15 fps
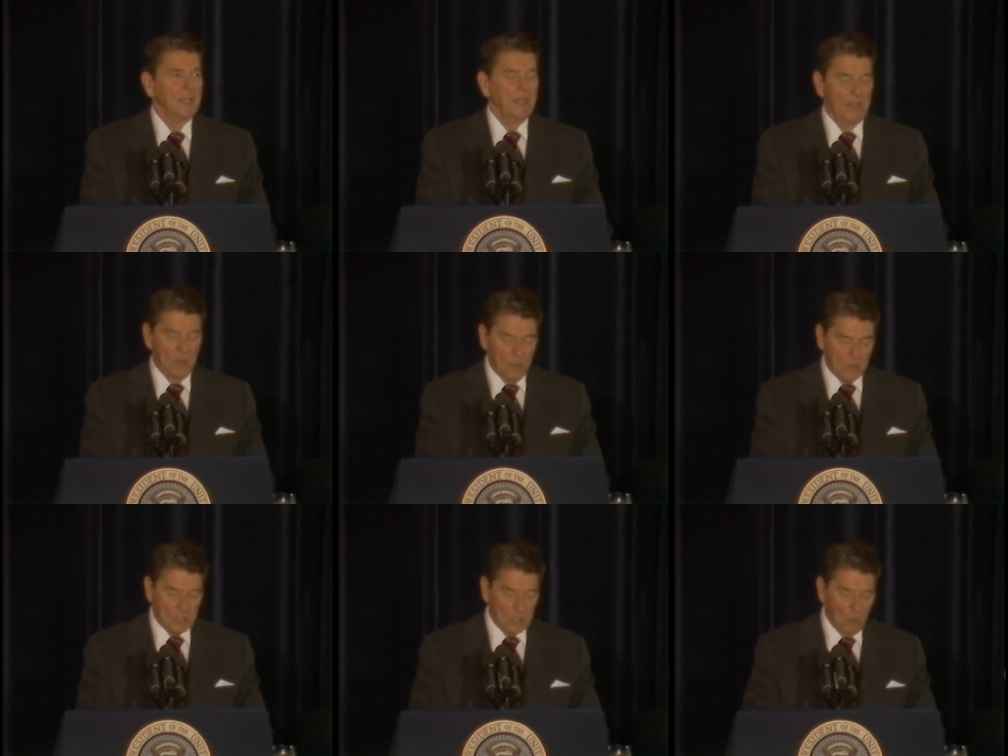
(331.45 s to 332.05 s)
He
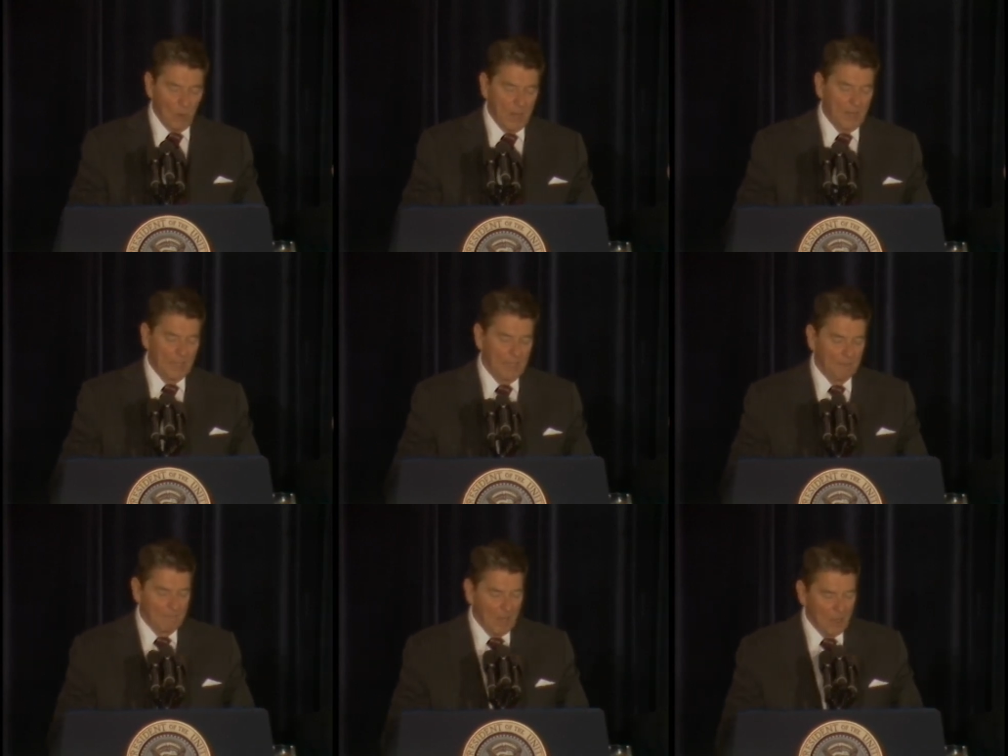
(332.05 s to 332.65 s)
knows the way to
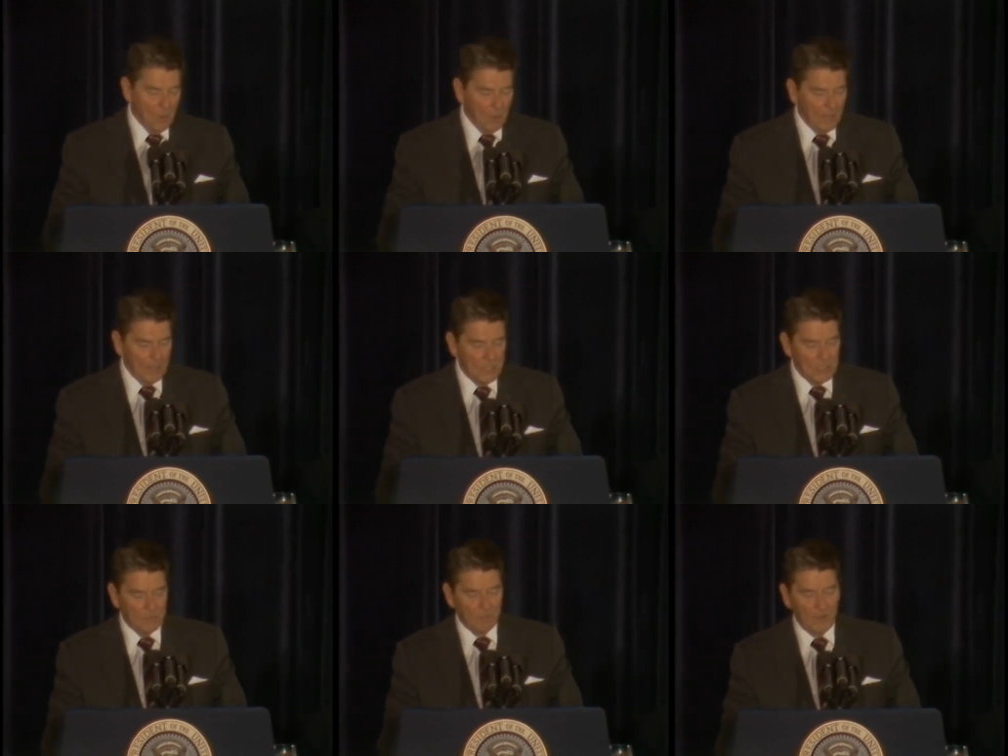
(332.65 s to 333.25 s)
give
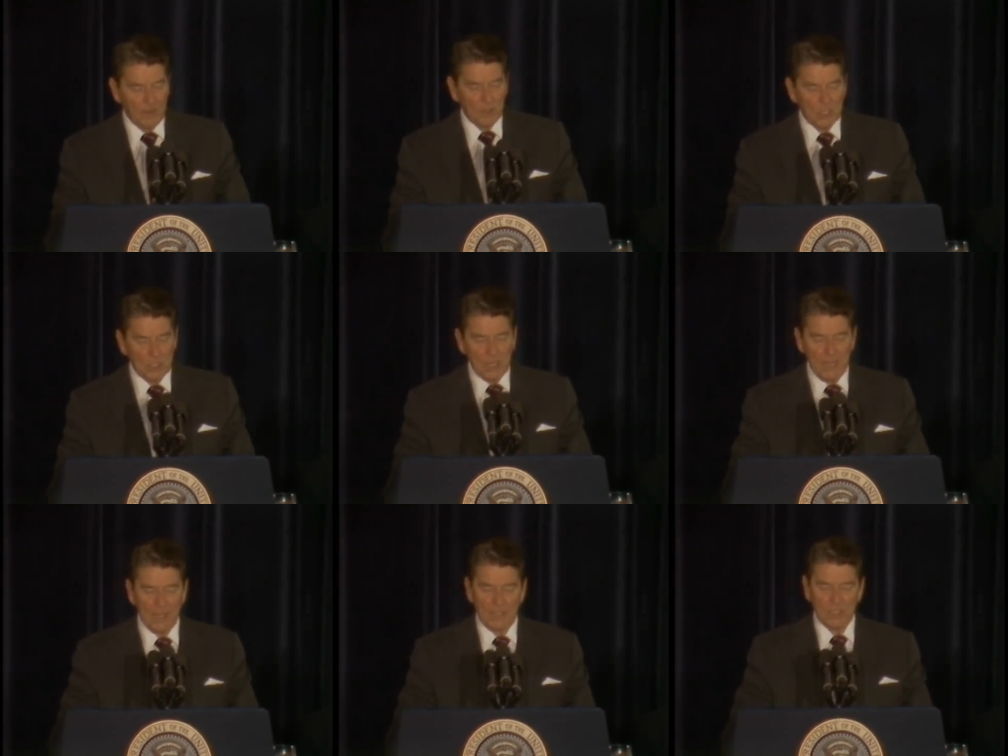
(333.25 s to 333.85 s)
minorities a fair
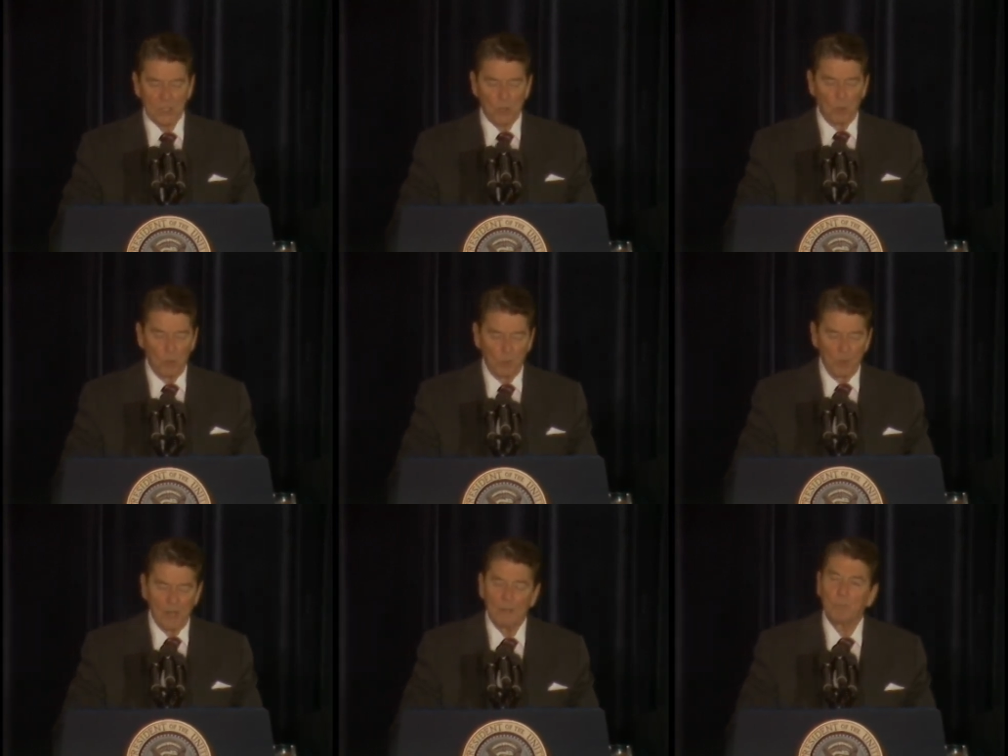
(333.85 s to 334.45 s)
shake is to
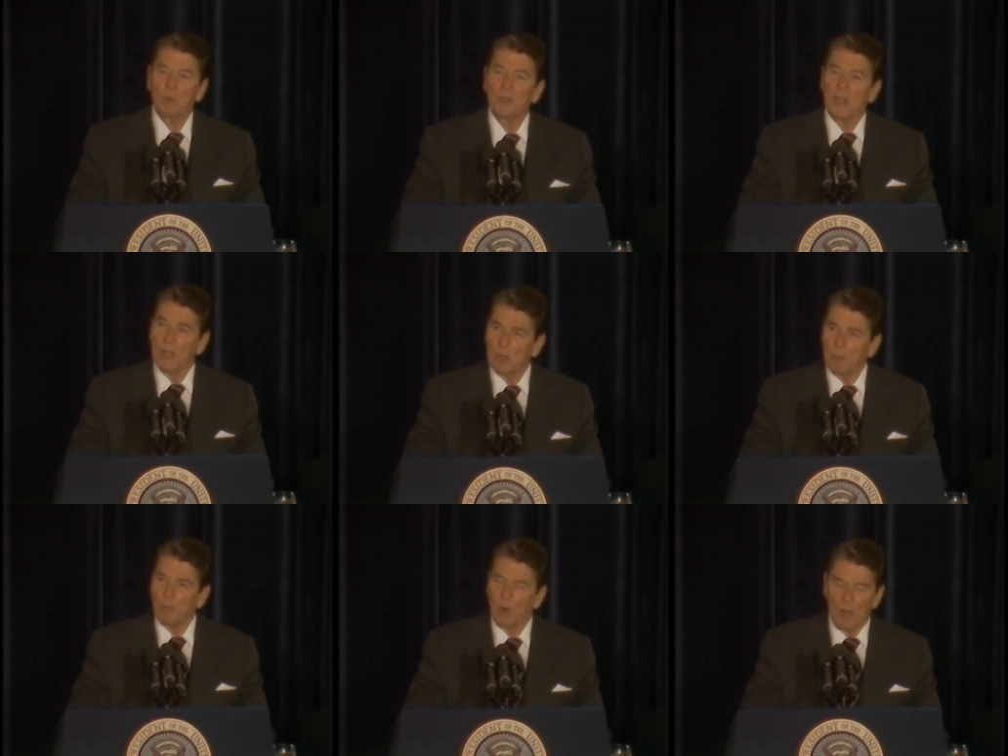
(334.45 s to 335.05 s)
open up with
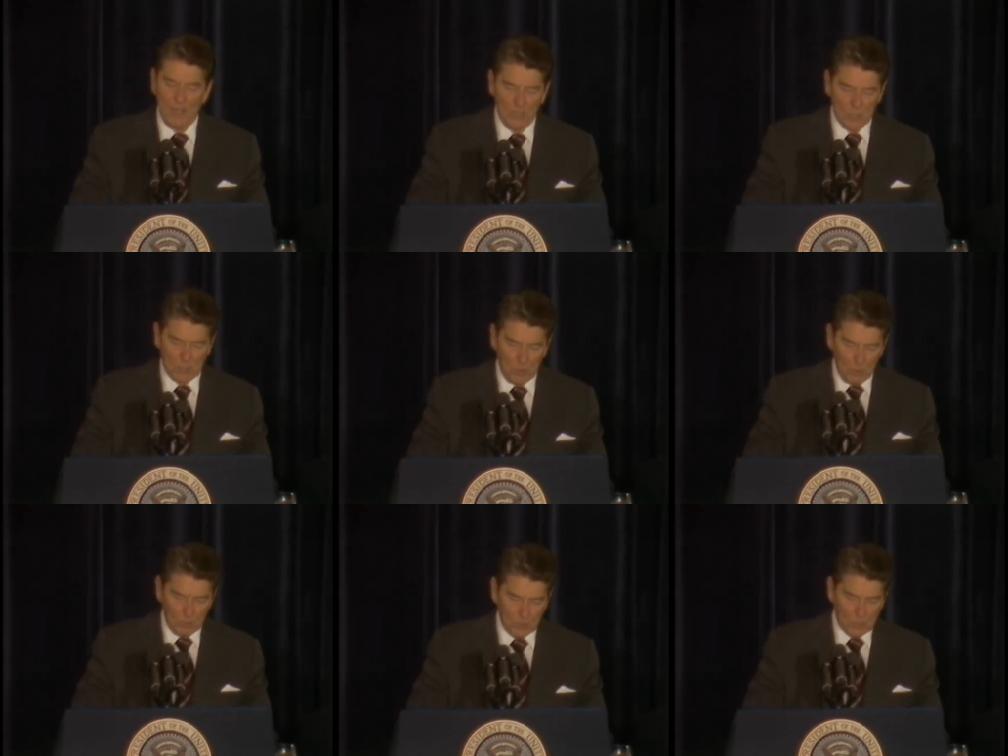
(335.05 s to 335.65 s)
enterprise
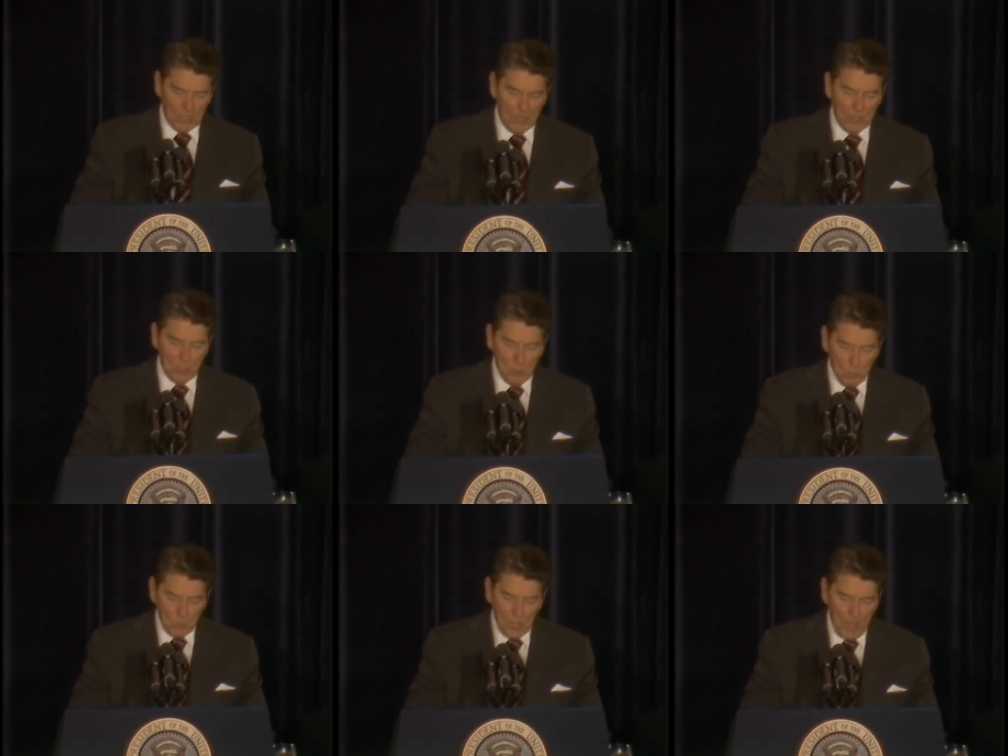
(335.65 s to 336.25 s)
zones and a
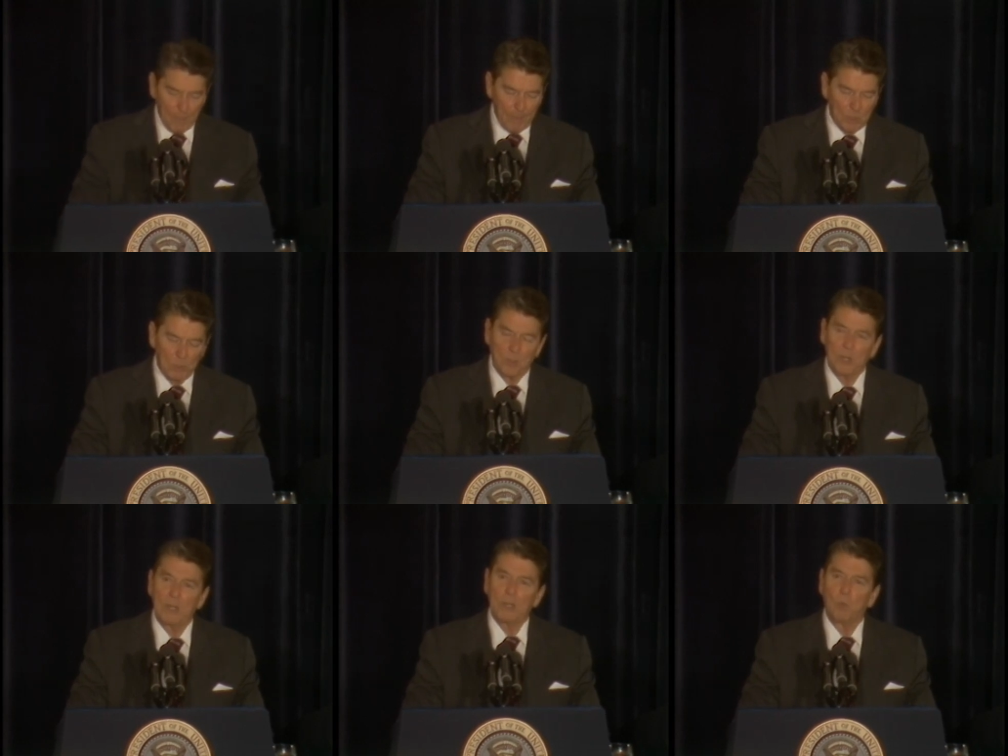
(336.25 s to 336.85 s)
youth
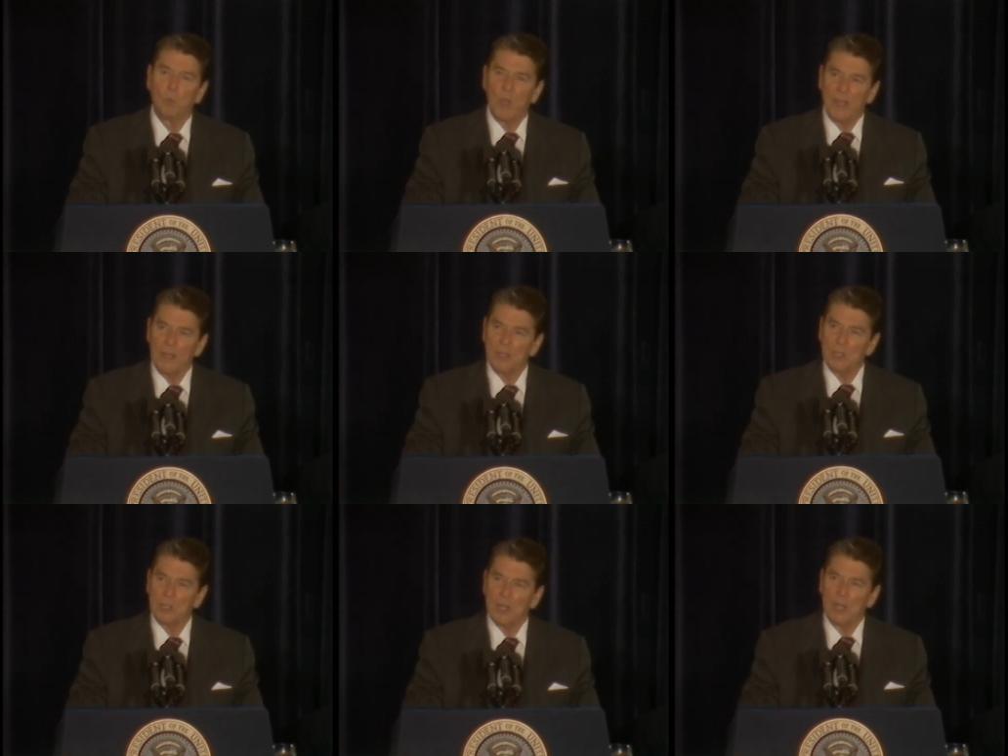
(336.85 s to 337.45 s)
opportunity
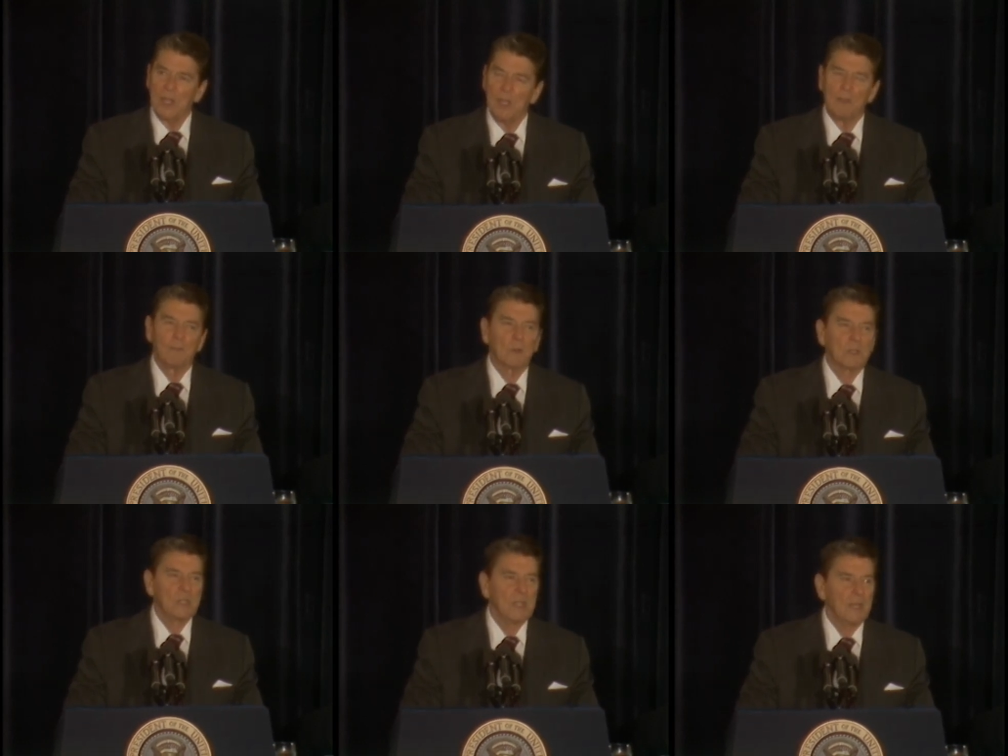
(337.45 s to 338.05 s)
wage
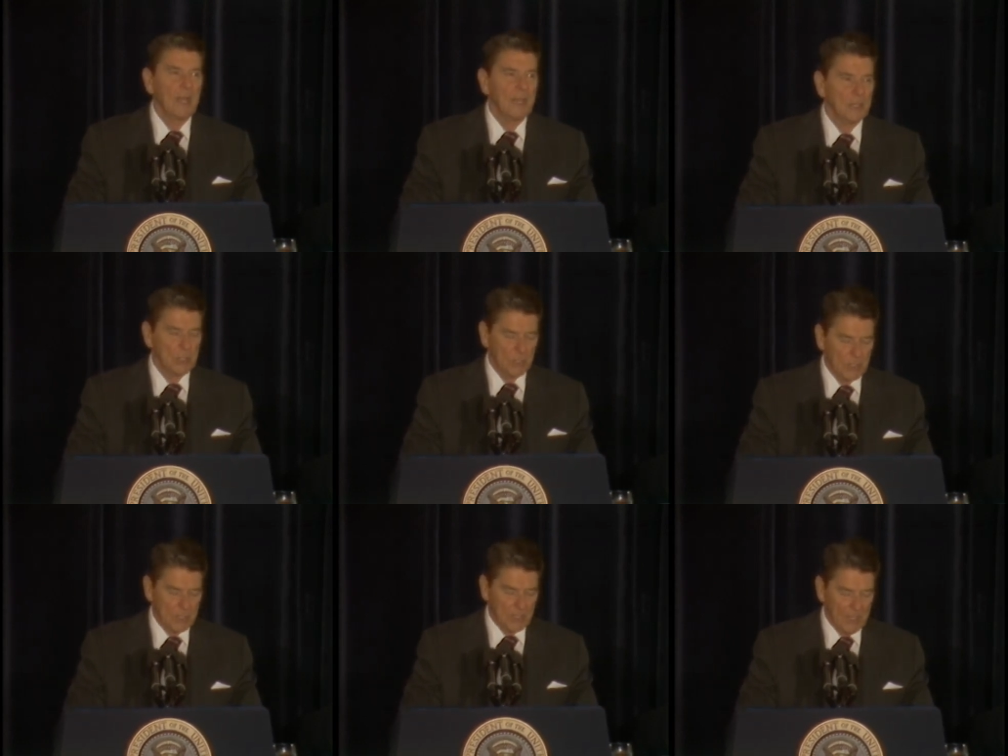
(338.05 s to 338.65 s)
for
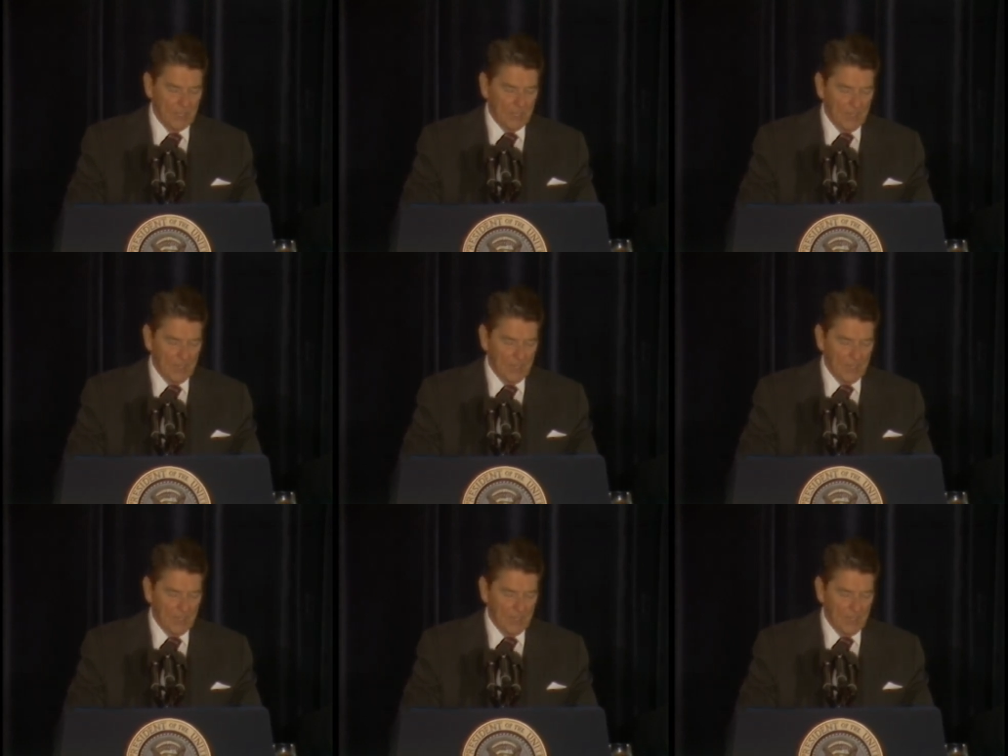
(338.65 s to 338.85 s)
teenagers.